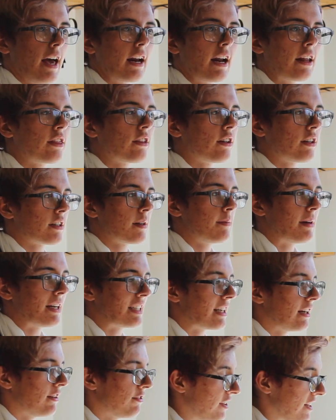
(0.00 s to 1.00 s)
And I thought to
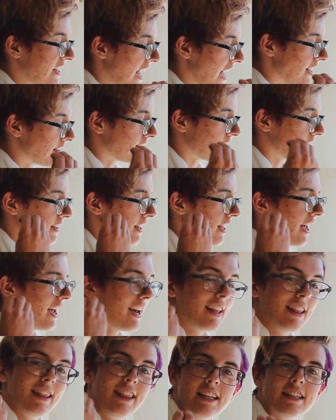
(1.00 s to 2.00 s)
myself, yes,
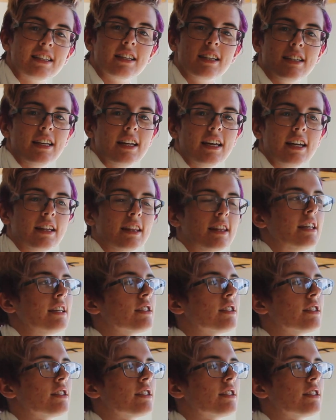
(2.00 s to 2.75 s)
this is it.